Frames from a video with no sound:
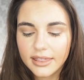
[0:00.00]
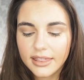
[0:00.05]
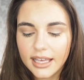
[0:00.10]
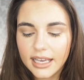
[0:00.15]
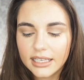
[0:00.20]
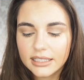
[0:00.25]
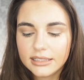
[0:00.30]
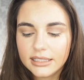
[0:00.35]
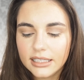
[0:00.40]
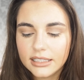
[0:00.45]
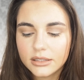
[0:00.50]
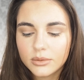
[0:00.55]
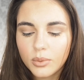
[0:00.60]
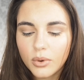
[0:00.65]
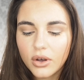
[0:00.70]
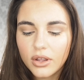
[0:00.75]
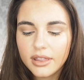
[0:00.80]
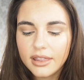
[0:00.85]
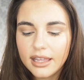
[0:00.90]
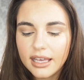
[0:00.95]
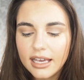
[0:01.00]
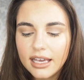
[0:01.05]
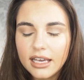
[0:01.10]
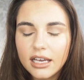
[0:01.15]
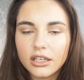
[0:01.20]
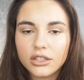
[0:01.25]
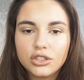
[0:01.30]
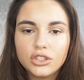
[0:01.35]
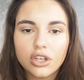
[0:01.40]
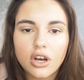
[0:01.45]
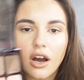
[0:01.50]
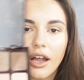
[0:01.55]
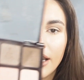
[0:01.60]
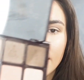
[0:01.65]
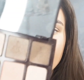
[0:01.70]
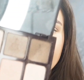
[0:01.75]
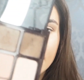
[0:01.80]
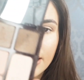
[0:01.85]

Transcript: this is what the Charlotte